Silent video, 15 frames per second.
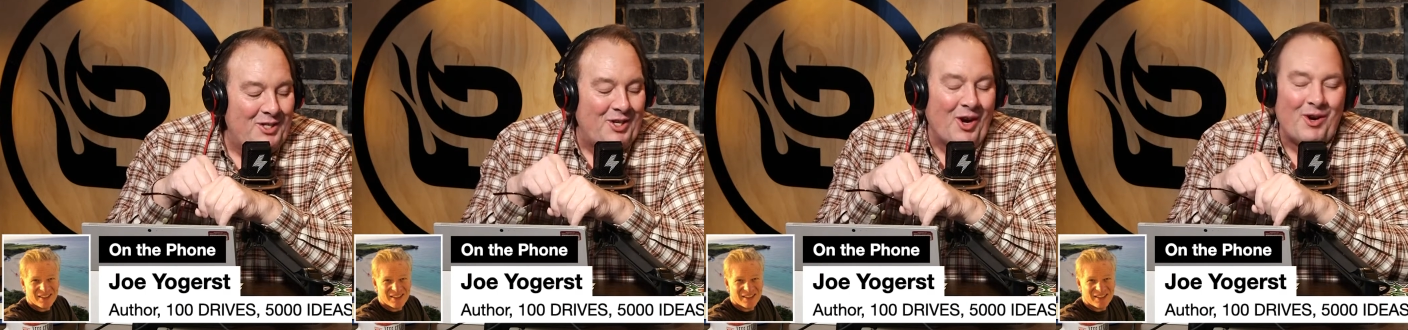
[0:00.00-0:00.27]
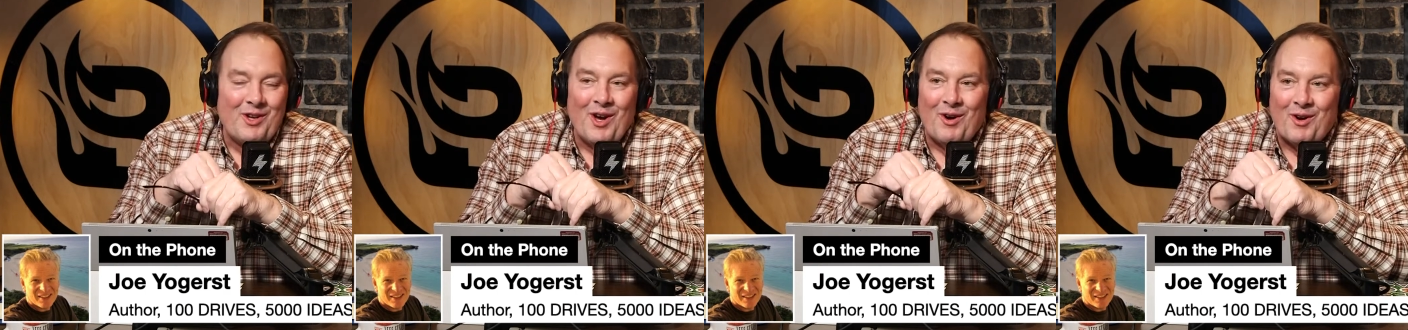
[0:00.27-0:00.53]
Speaker 1: No.
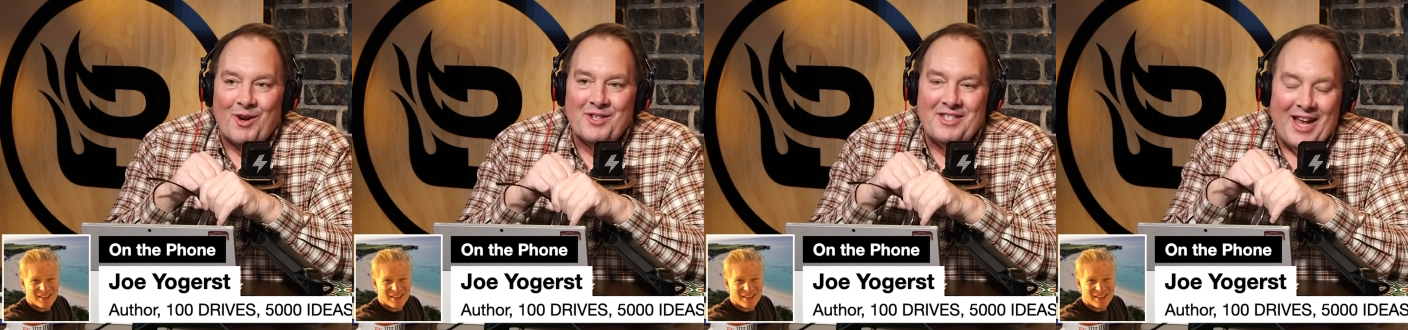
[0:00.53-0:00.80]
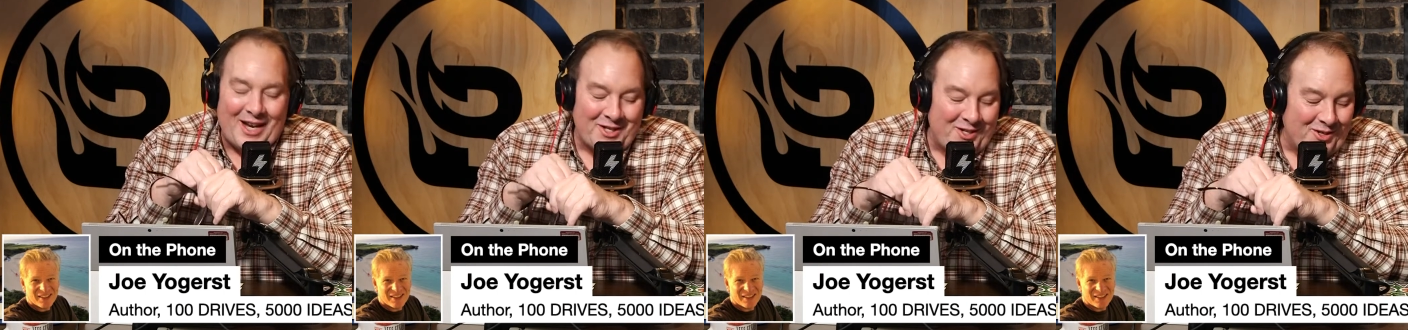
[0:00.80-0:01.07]
Joe
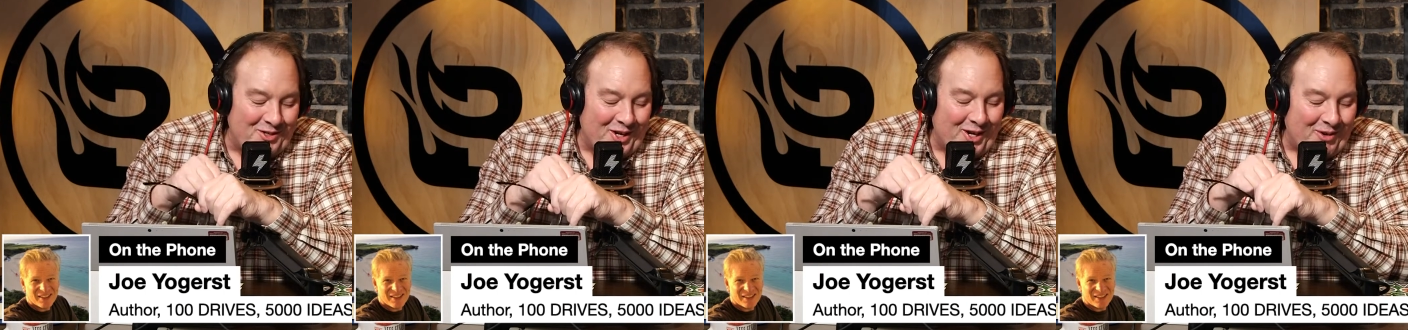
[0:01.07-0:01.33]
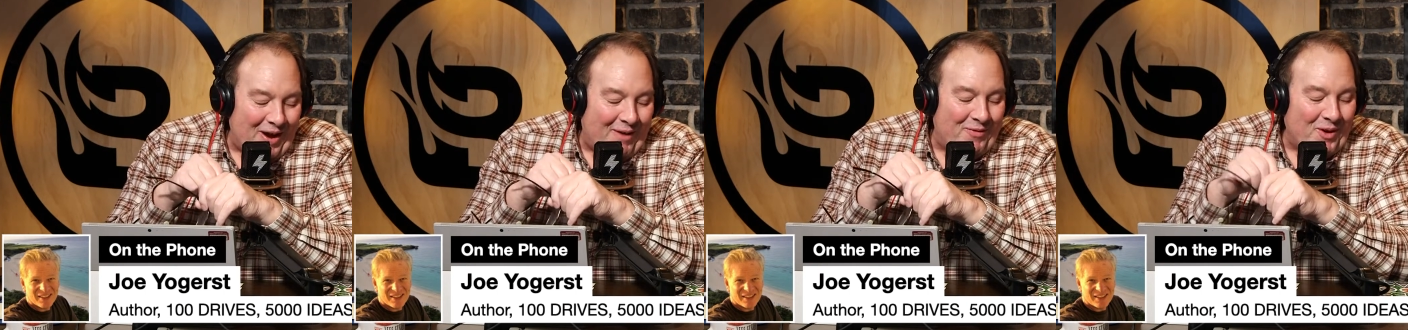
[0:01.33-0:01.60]
Yogerst, National
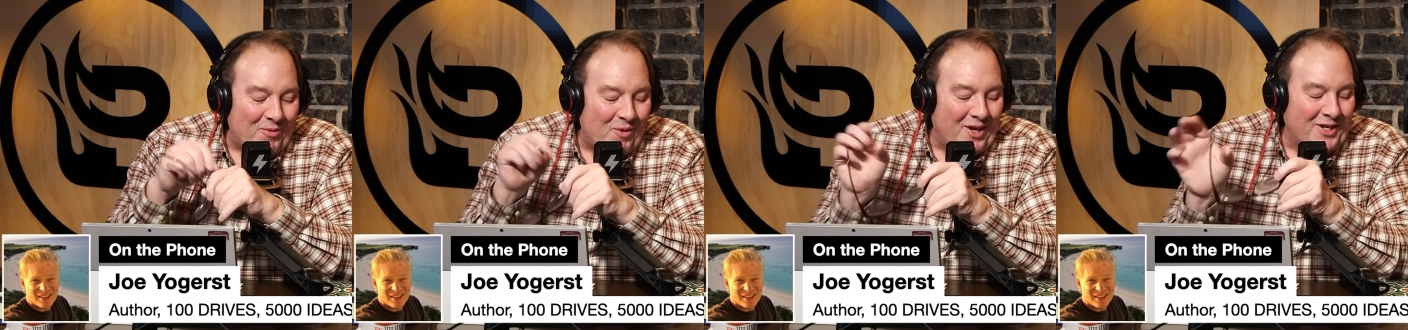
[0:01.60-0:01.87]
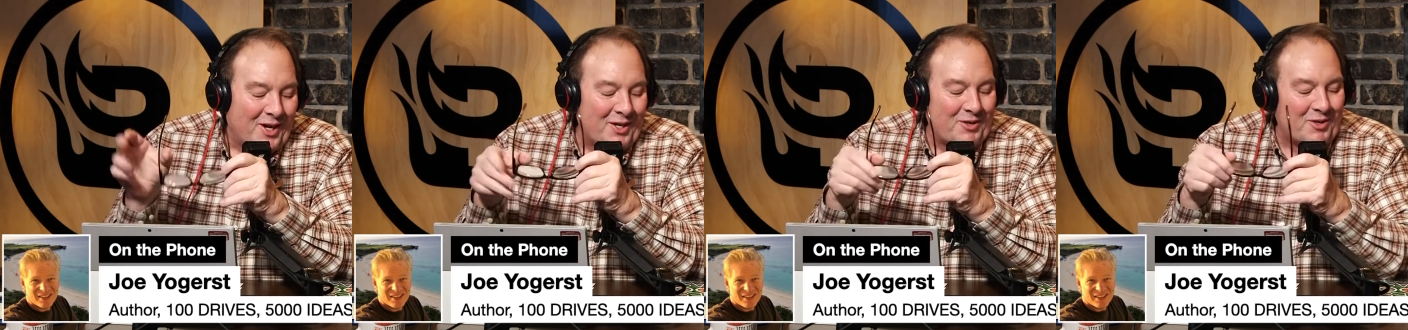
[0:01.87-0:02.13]
Geographic,
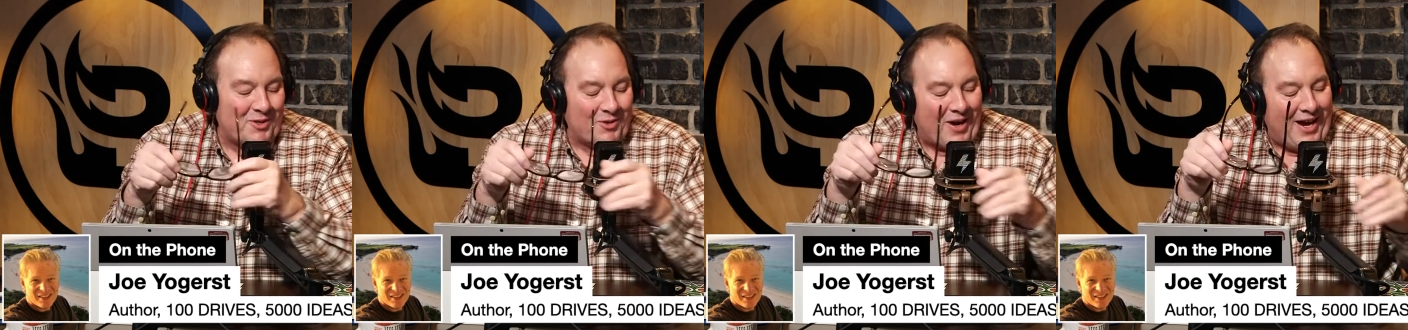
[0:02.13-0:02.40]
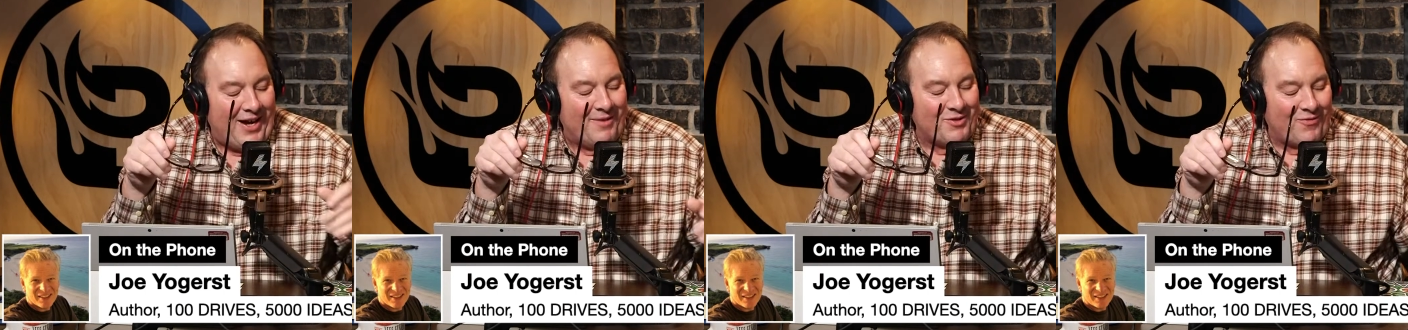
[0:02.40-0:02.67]
one hundred
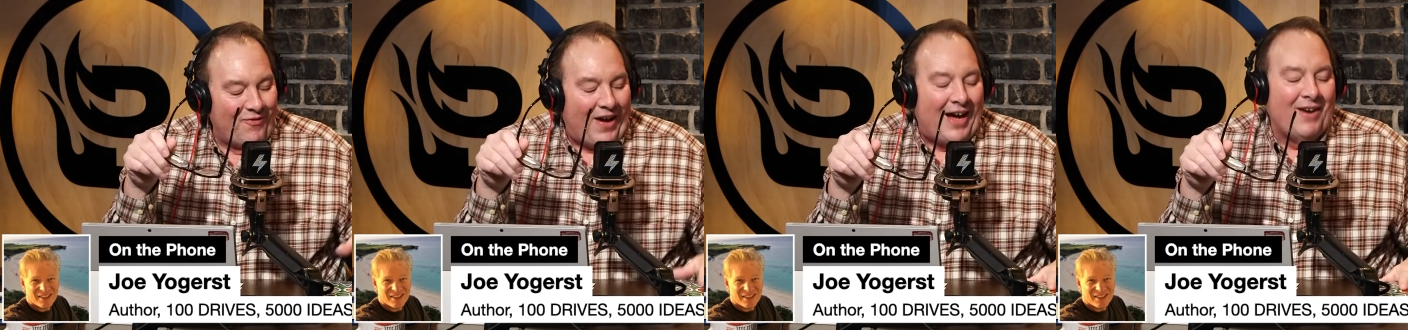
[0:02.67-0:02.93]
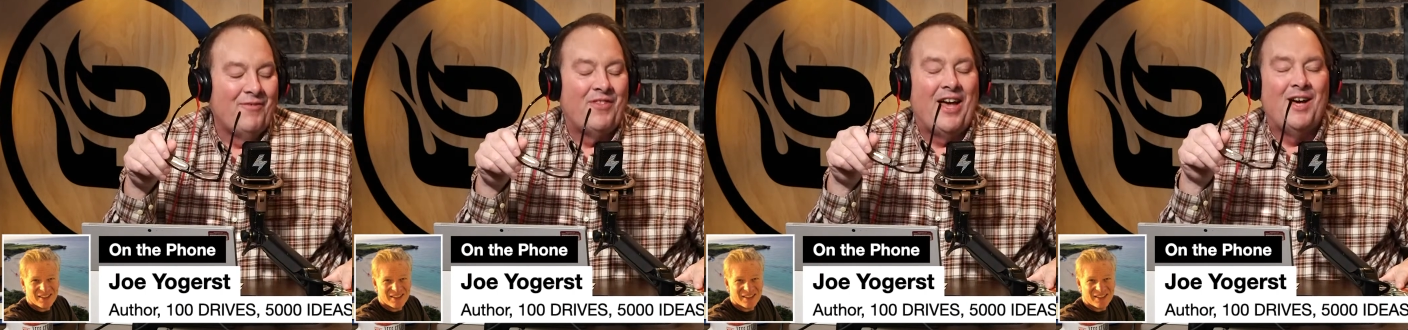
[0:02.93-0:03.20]
Drives,
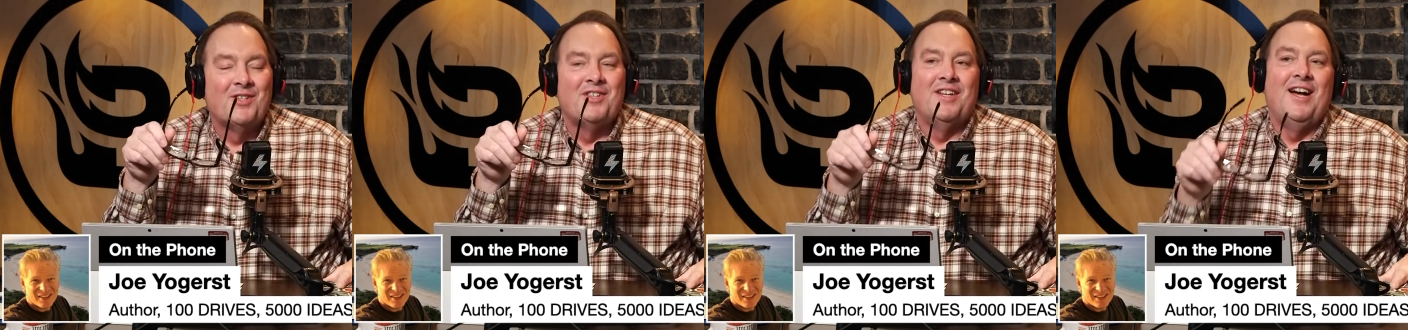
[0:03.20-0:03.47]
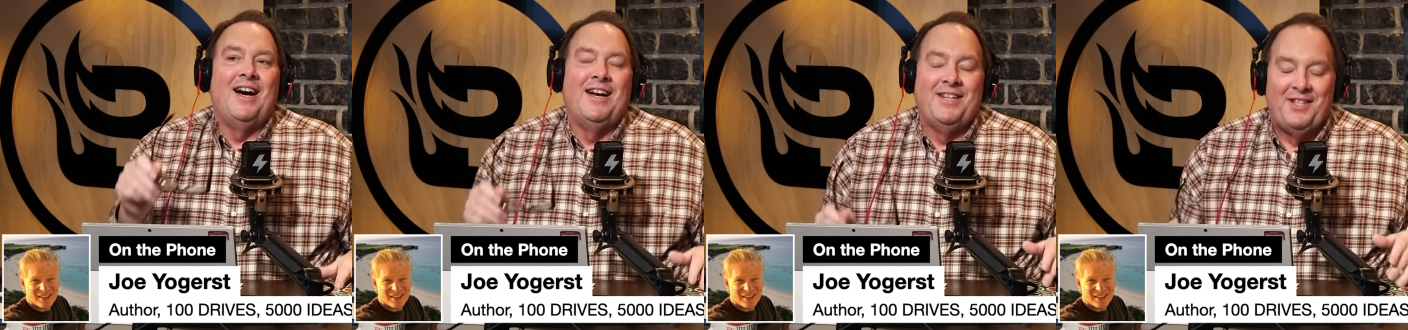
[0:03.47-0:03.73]
five thousand